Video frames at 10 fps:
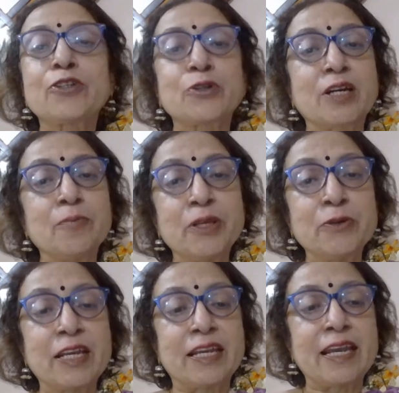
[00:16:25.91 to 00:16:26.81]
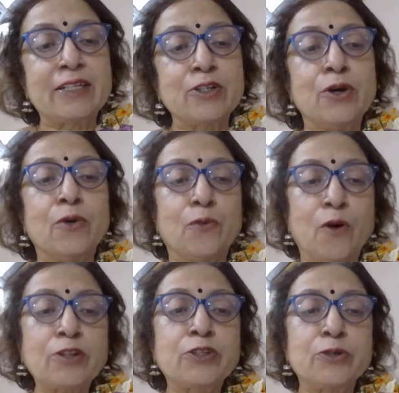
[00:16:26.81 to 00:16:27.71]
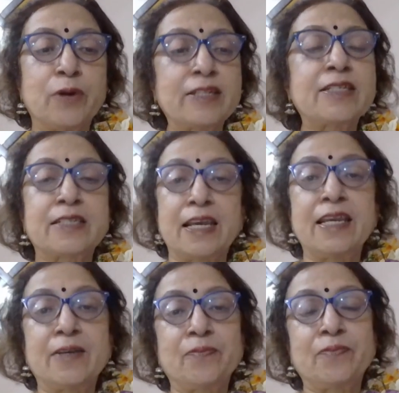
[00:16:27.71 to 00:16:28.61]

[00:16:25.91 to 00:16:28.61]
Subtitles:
to communicate what you are saying.